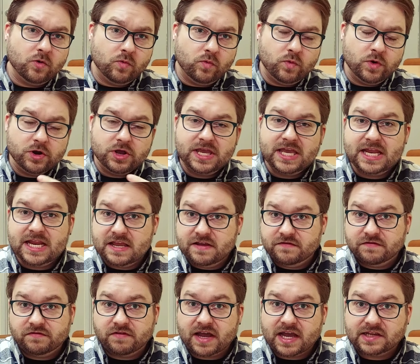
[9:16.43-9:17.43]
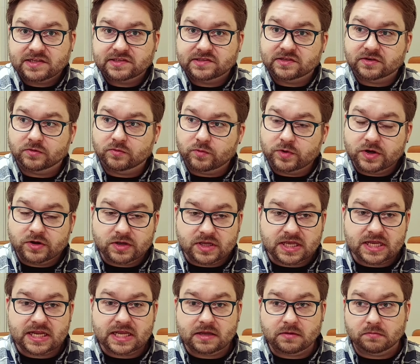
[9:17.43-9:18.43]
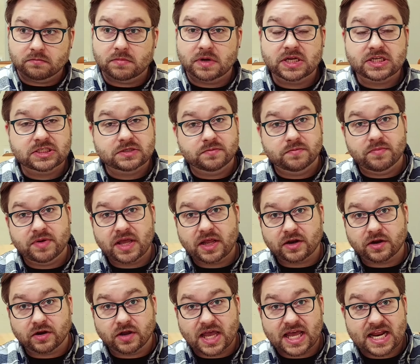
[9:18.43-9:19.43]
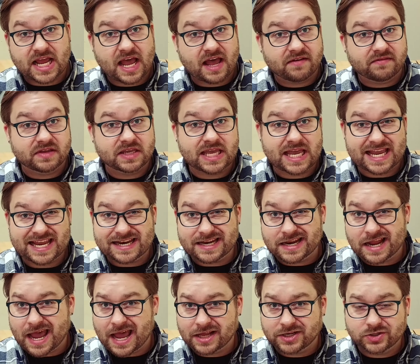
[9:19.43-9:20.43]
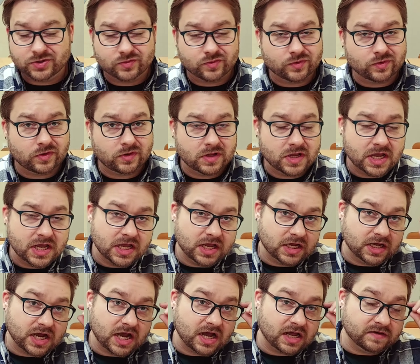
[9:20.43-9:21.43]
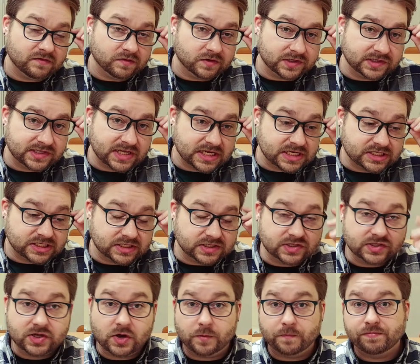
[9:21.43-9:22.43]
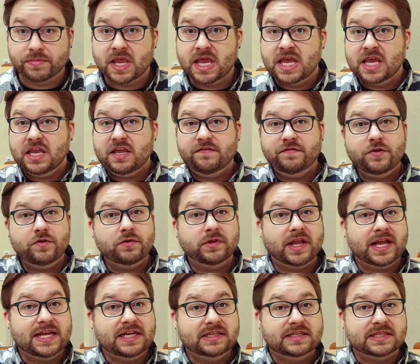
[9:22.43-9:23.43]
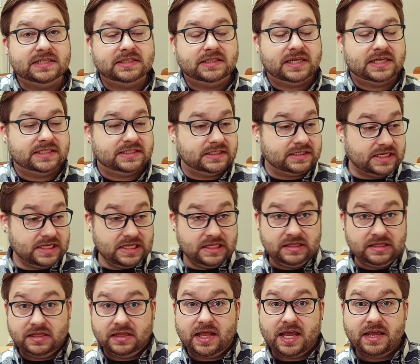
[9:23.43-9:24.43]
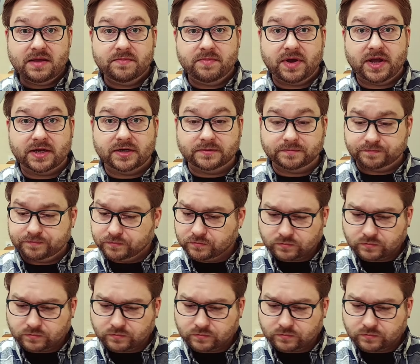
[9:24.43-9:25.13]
we're getting faster. We're getting much better at having a natural conversation. So if you like this lesson, hit the like button,